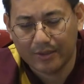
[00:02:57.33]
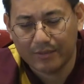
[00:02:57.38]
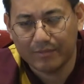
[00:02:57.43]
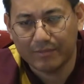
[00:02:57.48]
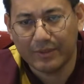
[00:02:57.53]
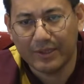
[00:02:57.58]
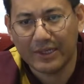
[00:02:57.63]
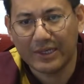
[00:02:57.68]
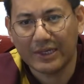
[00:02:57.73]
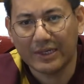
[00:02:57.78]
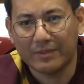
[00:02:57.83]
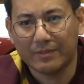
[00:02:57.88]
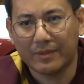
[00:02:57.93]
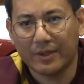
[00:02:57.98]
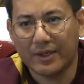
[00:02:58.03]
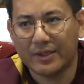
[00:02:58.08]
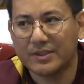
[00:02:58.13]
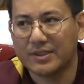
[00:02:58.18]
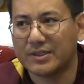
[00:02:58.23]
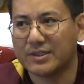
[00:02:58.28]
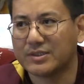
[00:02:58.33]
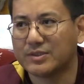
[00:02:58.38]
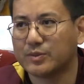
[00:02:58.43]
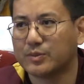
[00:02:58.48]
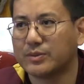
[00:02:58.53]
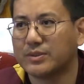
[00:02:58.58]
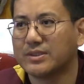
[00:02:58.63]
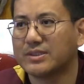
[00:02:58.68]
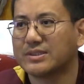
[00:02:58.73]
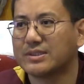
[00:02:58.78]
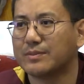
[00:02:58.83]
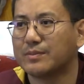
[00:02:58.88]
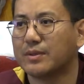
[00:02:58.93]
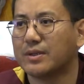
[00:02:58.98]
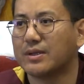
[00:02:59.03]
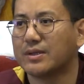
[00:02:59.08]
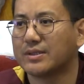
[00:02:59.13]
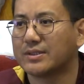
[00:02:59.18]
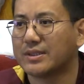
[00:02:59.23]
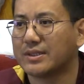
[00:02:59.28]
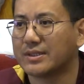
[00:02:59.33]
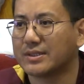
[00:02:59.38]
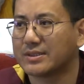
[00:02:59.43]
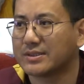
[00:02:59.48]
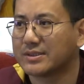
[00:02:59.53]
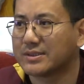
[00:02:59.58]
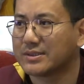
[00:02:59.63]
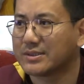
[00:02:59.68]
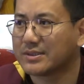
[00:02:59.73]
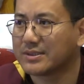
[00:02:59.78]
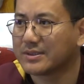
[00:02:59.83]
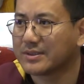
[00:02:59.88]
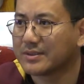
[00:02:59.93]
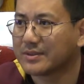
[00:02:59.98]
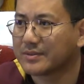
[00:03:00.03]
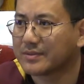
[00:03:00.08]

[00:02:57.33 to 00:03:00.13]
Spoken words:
being a mother is very similar things.